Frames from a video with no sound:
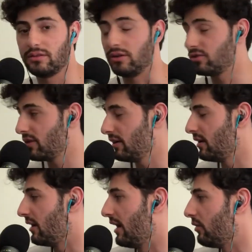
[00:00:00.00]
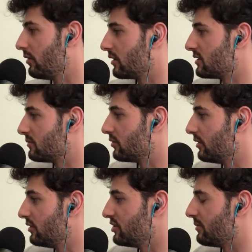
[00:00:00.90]
I'll try it in an hour because I'm
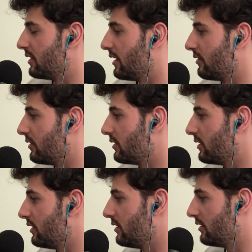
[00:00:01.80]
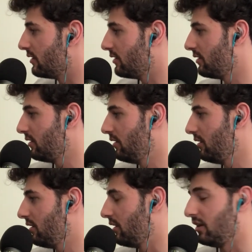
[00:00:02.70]
going to the gym in an hour, and then
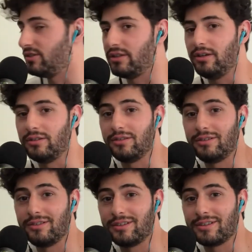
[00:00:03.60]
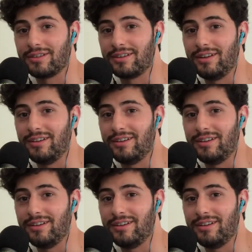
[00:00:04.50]
I'll let you know. Yeah.